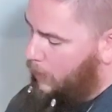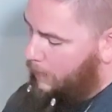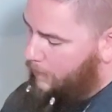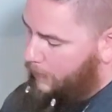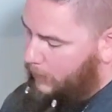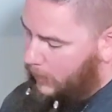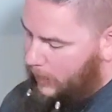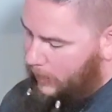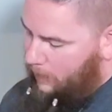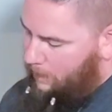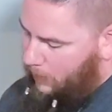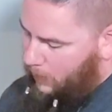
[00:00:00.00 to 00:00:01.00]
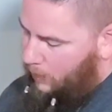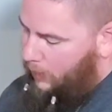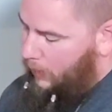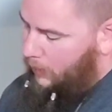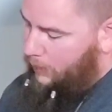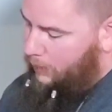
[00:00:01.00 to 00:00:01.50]
reference guide that all you
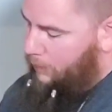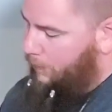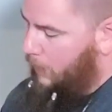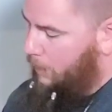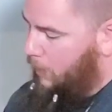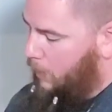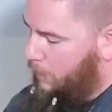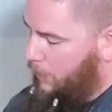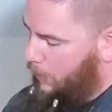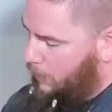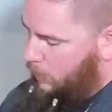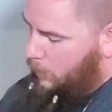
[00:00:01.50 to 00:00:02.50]
got to do is flip open